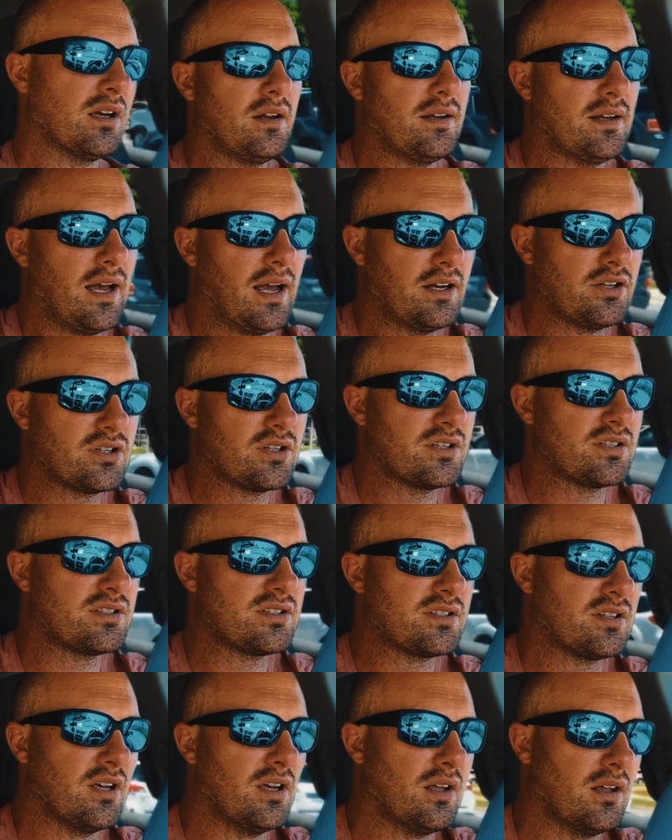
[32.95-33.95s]
Not
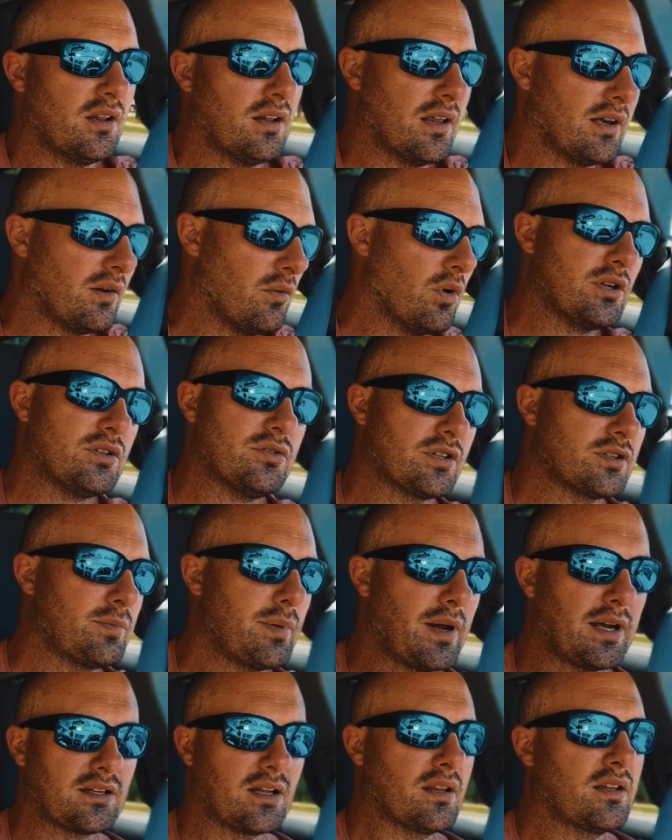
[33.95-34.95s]
just like what to
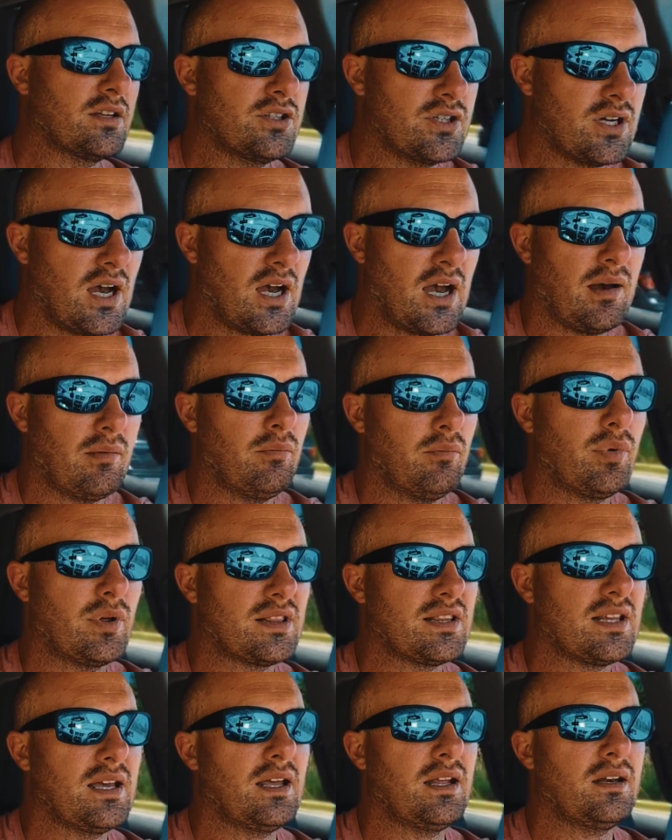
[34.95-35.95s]
expect on the job, but
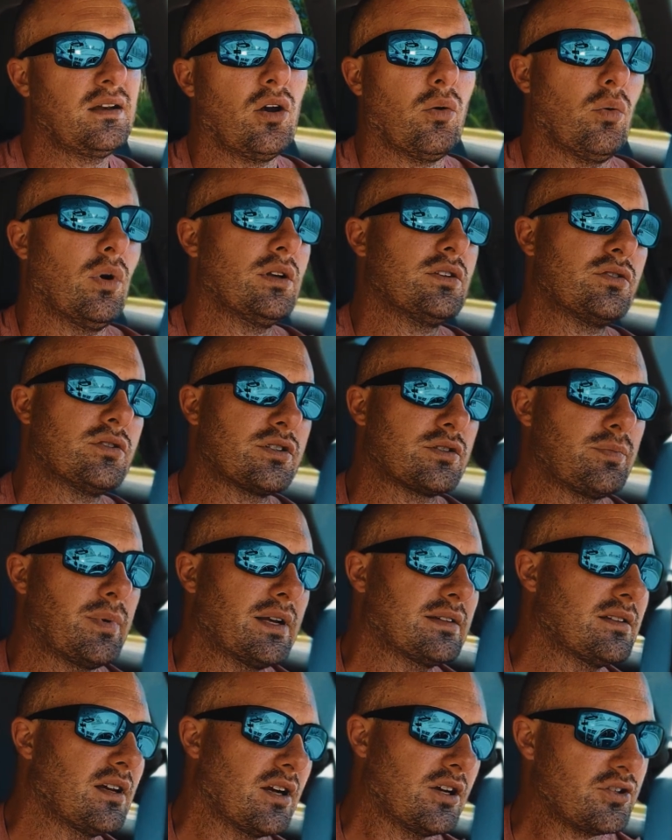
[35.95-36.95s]
then what to
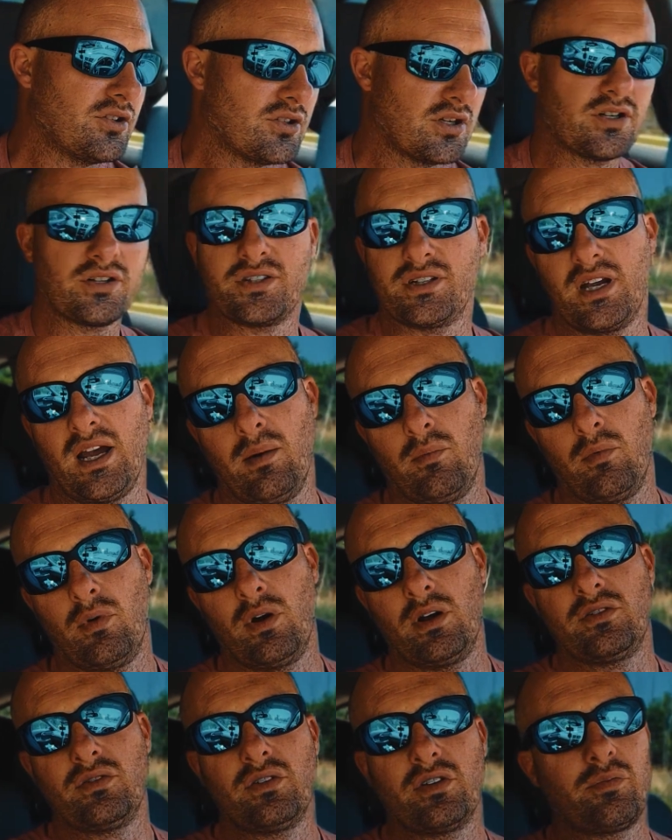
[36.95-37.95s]
expect on a dirt job, what
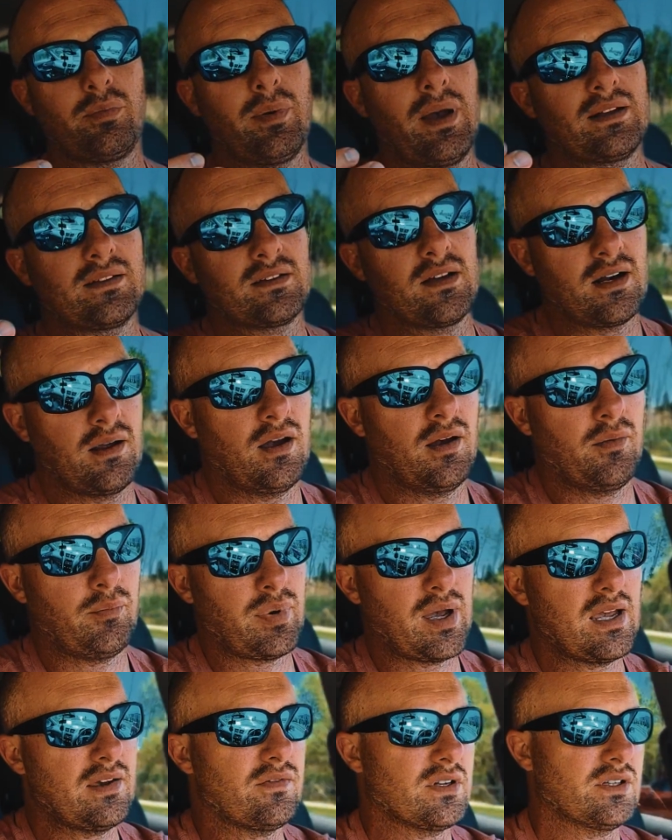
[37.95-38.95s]
to expect on a
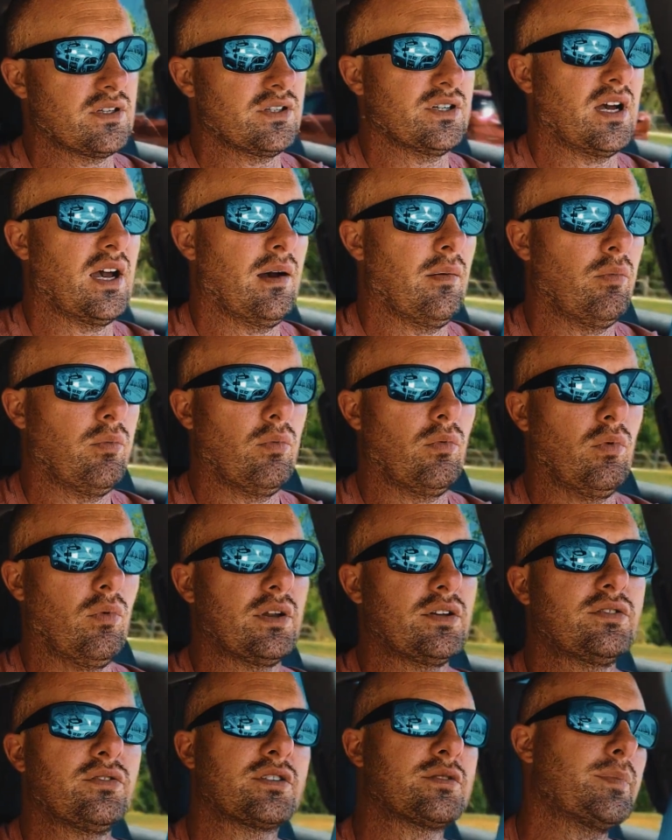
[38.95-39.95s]
paving job, what
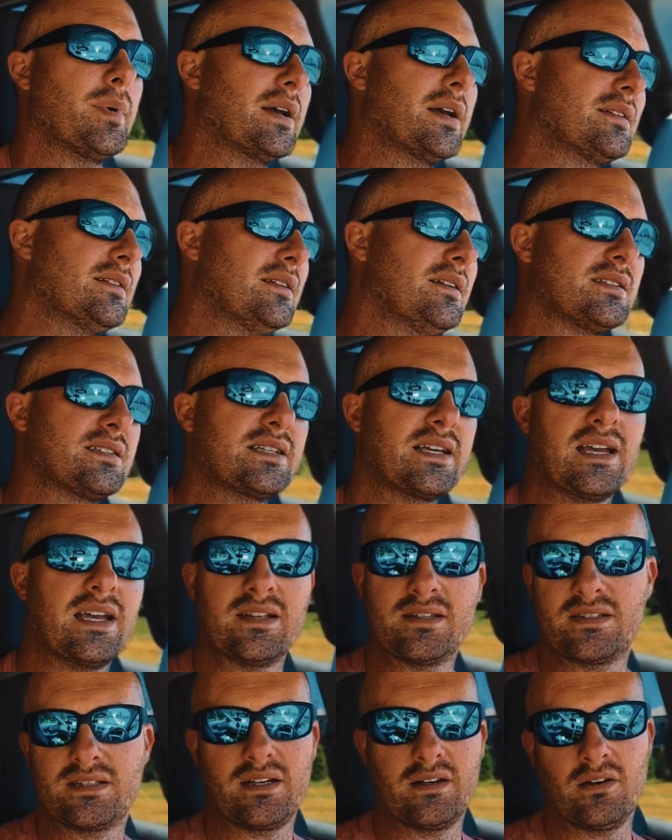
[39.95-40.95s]
to expect in a skid
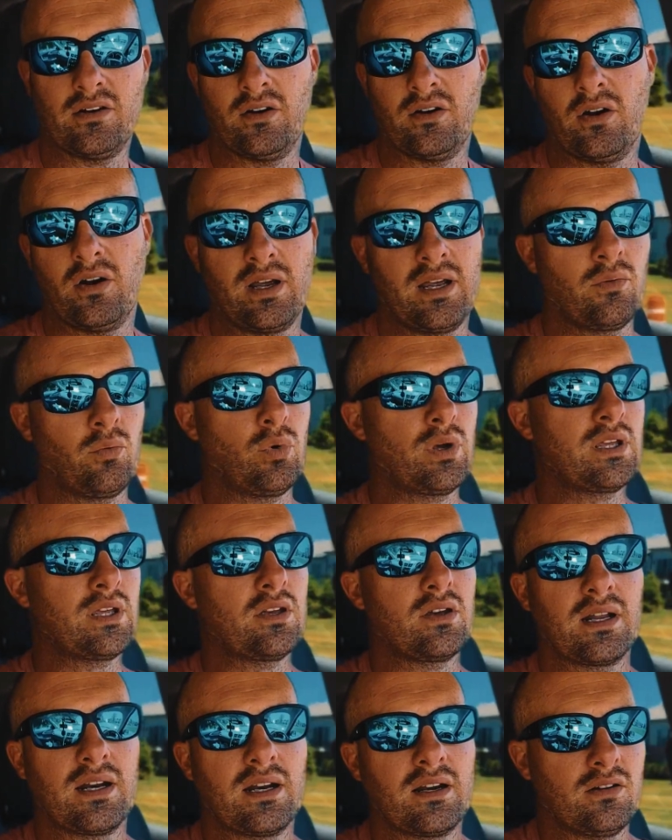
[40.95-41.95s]
steer or when you
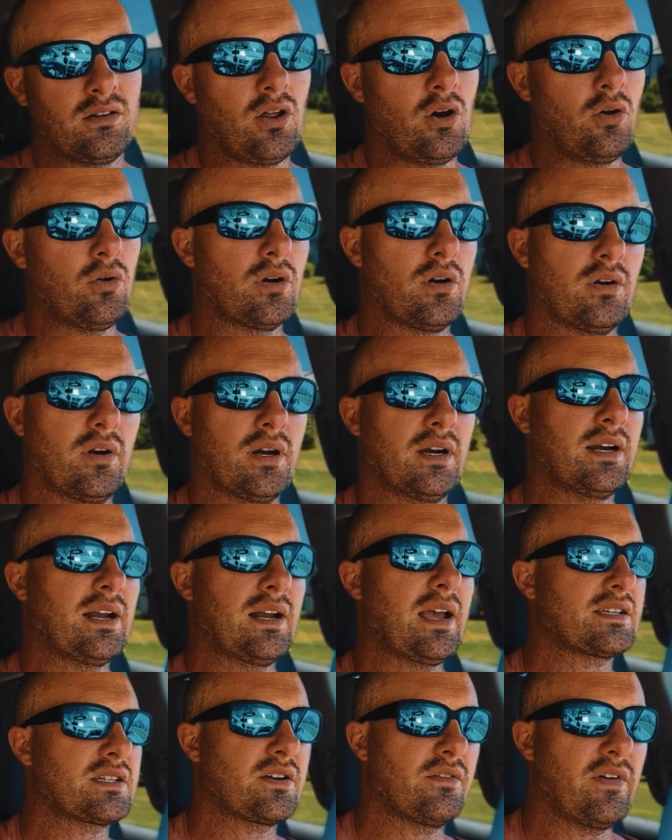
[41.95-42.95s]
get in a loader or an
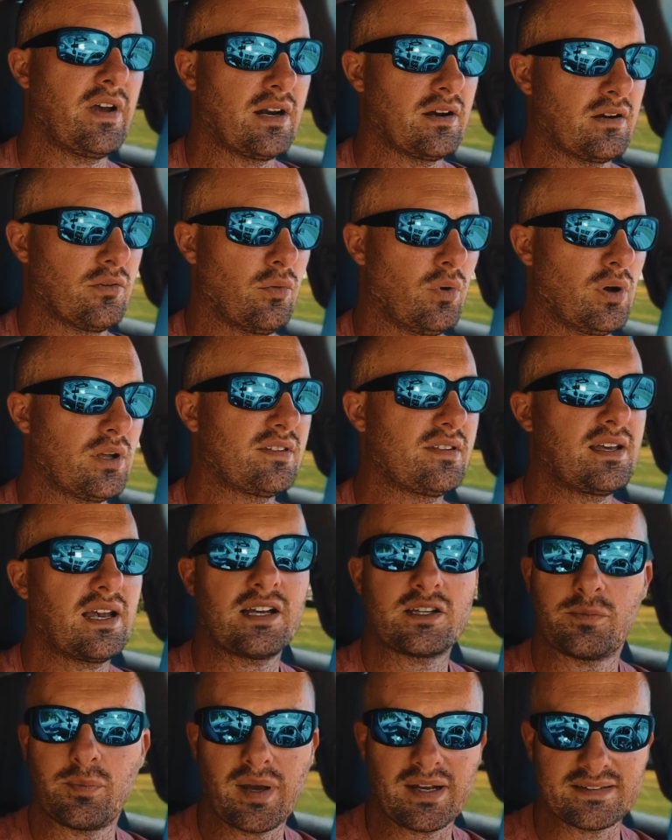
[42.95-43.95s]
excavator. What's the
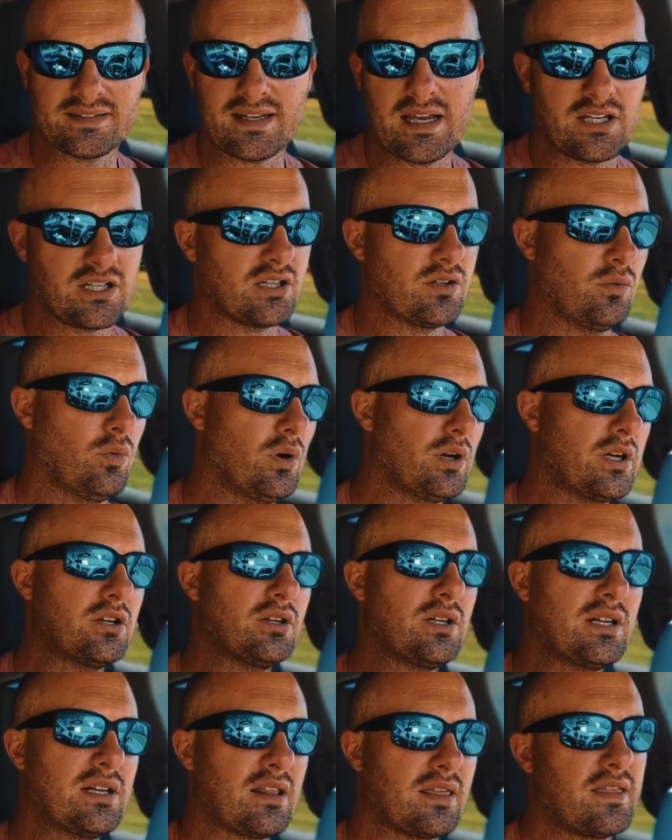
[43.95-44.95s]
expectation? What do you
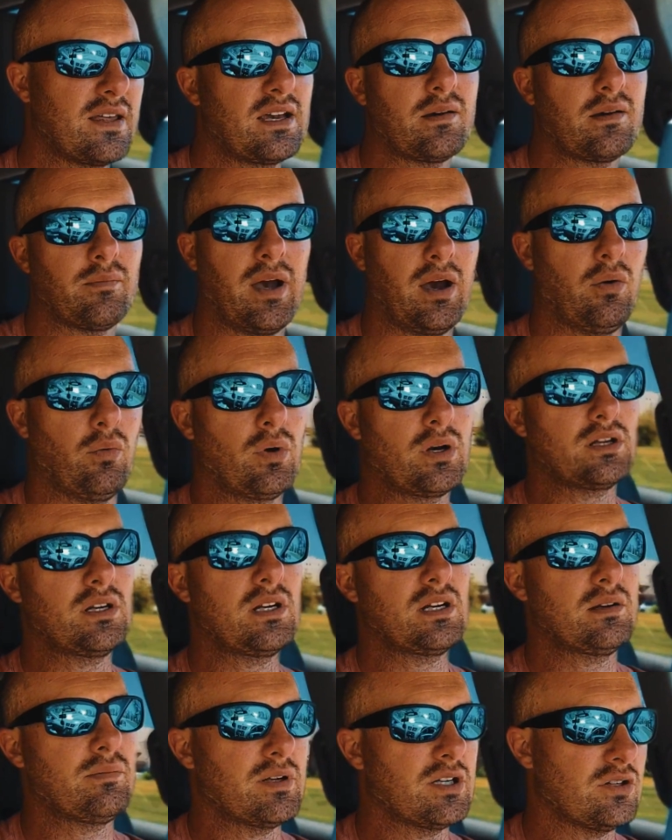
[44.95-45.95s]
need to think about? What do you
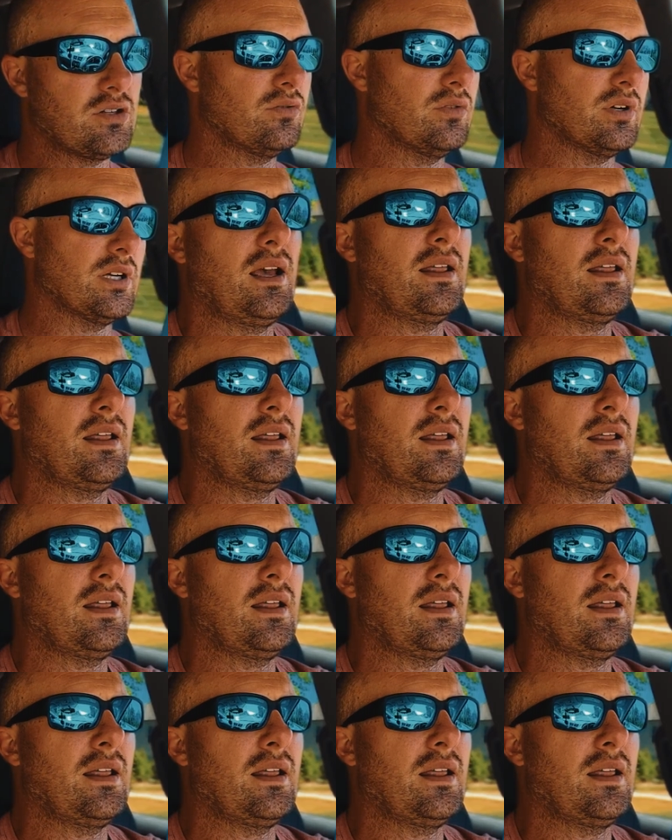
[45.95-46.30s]
need to be doing?